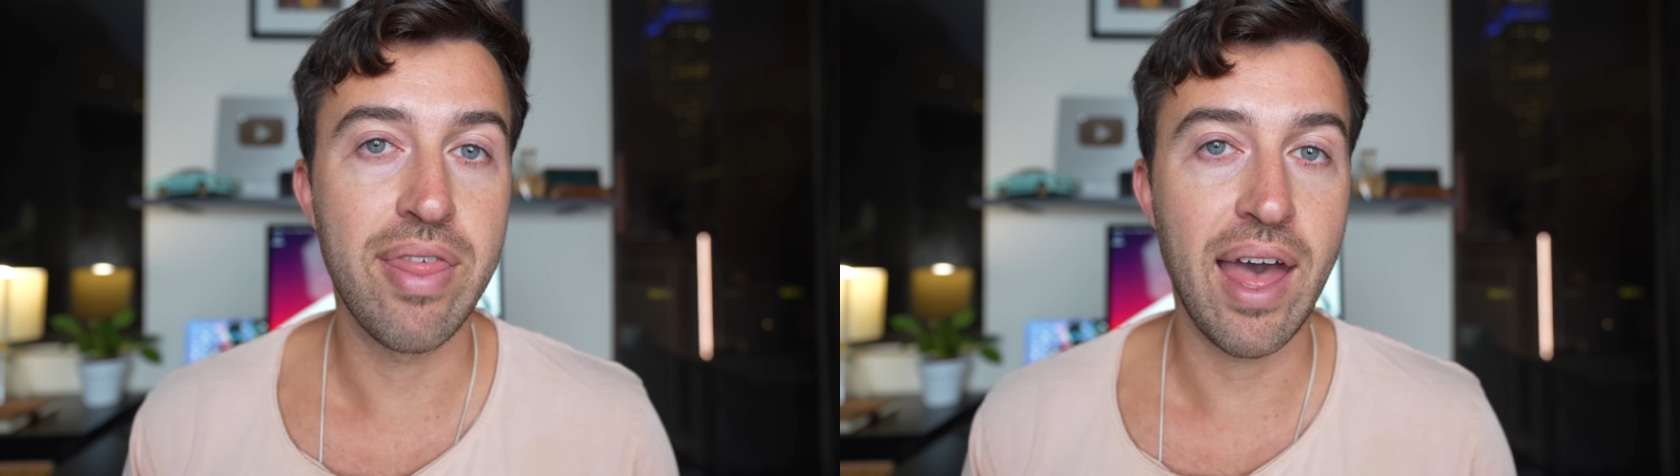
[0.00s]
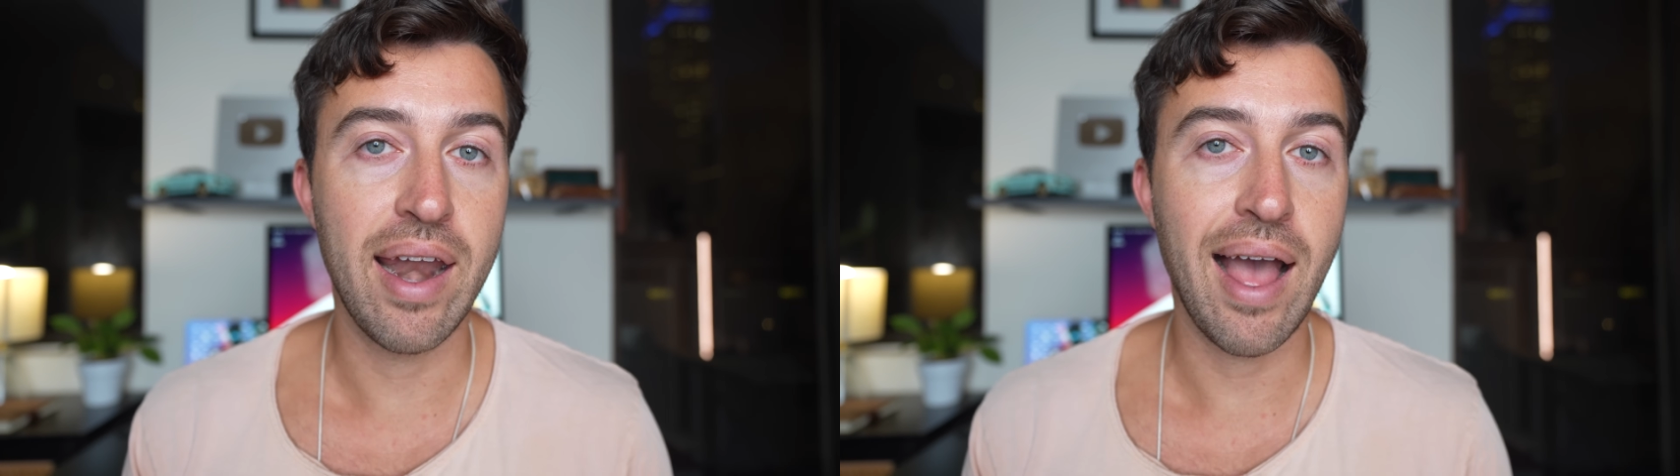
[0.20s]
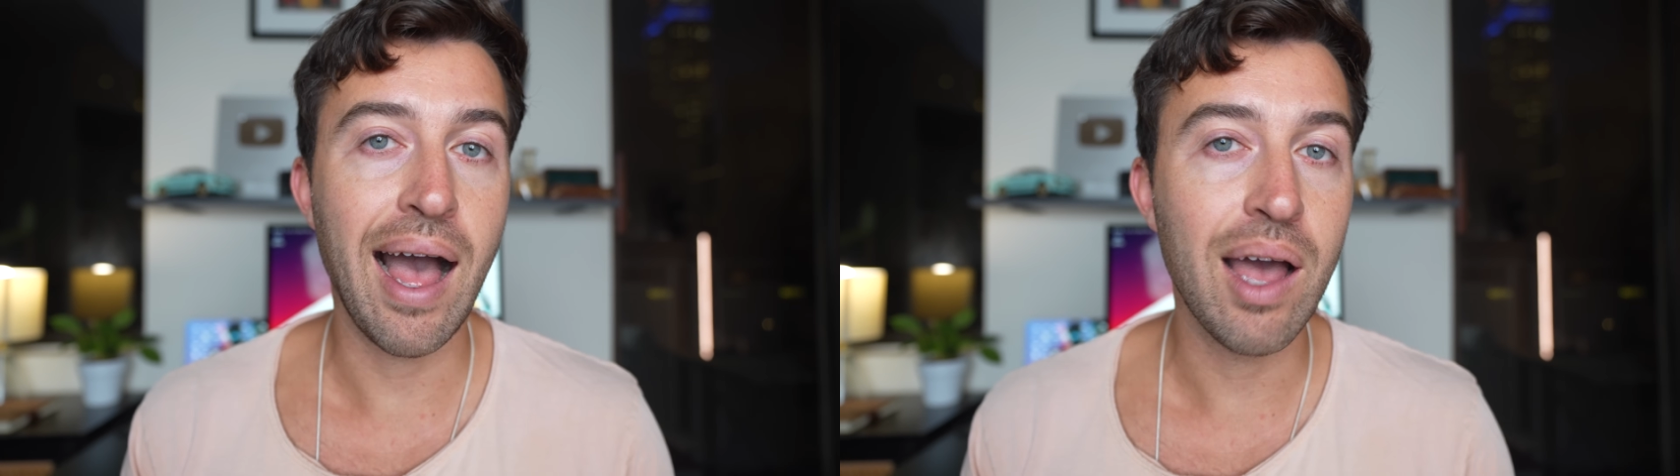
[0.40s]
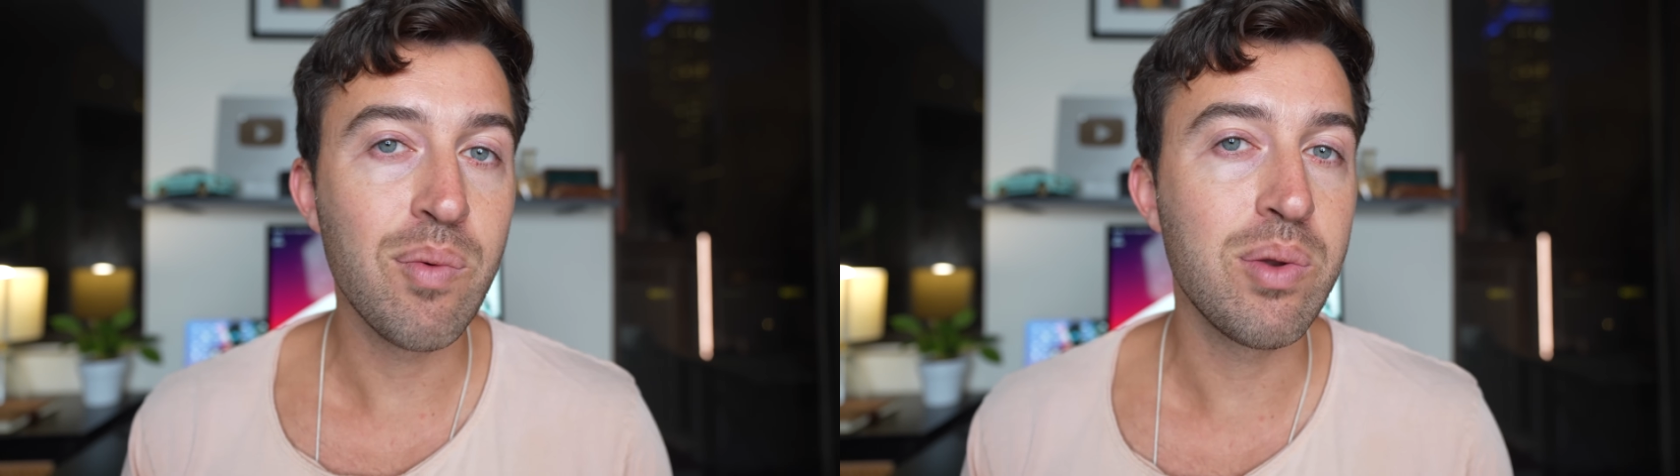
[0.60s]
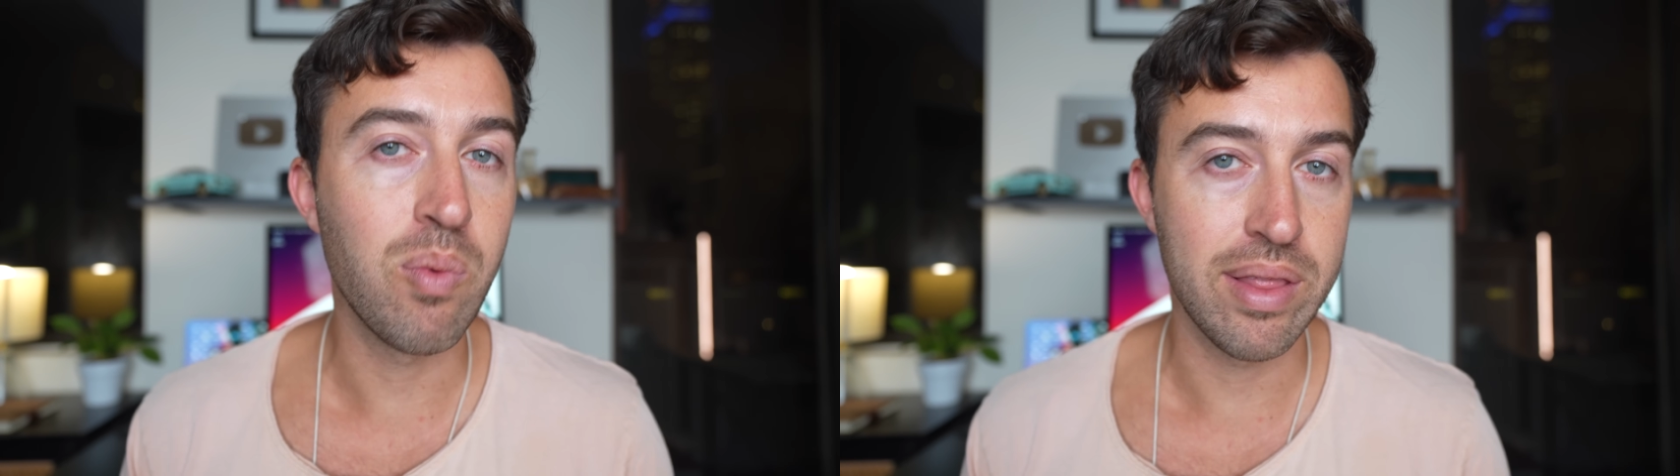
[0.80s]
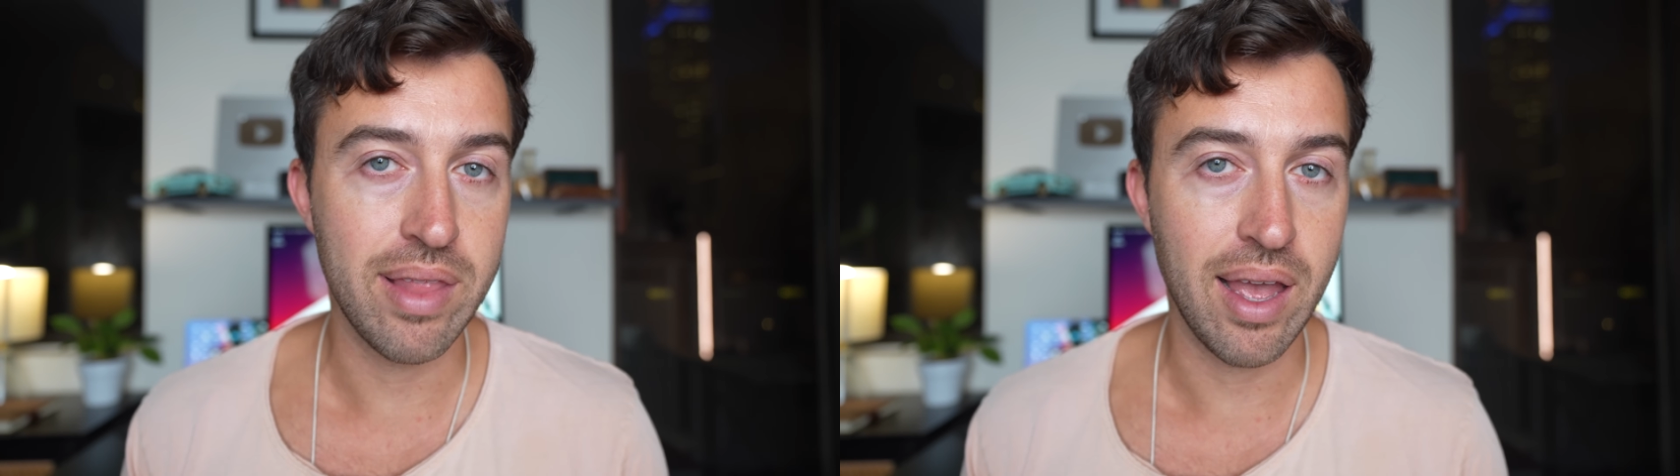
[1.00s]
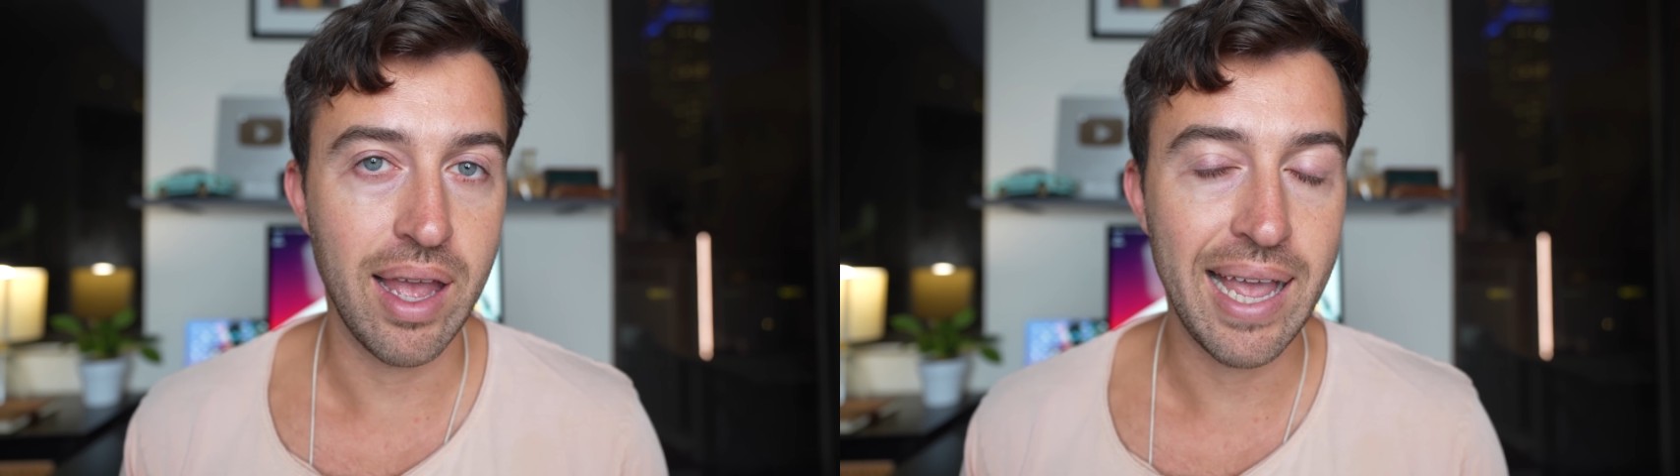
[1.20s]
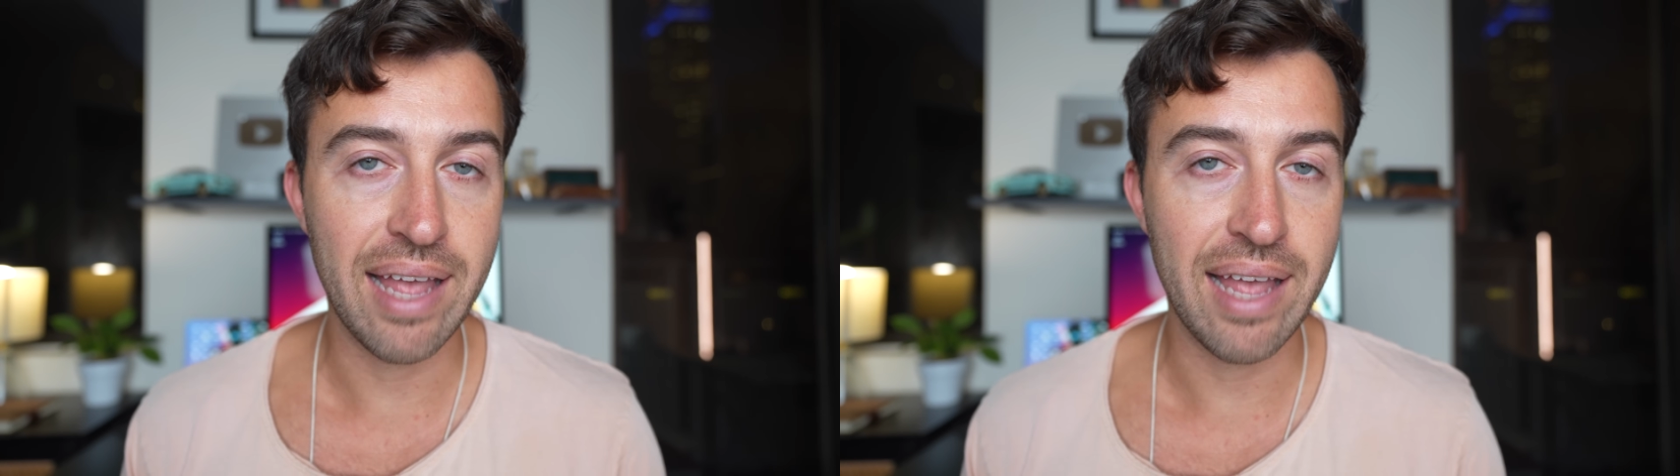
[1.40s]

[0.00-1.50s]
that I would one day